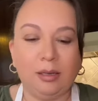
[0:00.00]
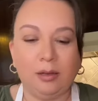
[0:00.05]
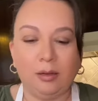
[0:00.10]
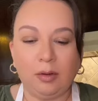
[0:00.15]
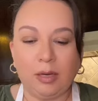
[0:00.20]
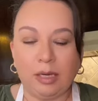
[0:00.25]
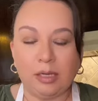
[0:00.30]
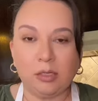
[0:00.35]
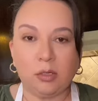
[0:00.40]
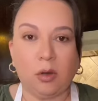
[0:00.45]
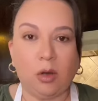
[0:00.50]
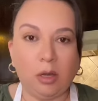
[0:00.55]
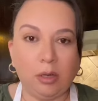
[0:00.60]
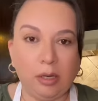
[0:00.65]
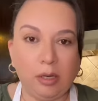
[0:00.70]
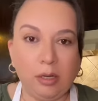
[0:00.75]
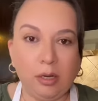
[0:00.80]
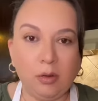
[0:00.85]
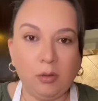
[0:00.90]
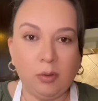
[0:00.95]
Okay, so all I
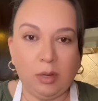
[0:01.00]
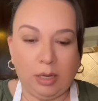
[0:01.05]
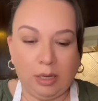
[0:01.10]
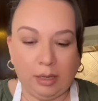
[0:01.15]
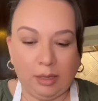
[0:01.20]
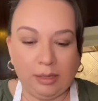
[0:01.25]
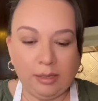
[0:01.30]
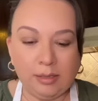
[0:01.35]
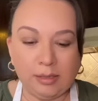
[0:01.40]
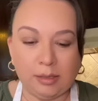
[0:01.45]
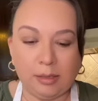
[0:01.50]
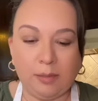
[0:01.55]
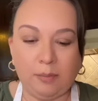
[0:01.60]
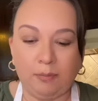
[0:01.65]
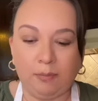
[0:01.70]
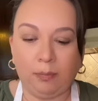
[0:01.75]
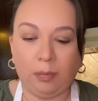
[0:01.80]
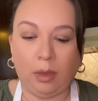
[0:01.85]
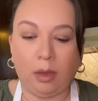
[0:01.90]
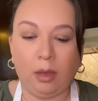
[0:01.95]
do is
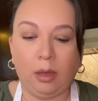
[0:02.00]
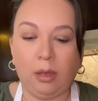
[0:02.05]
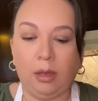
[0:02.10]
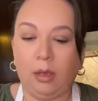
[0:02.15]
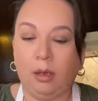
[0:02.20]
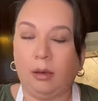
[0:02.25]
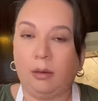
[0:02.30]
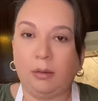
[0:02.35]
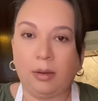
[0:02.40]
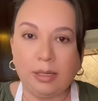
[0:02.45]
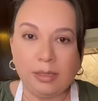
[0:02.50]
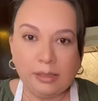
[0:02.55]
I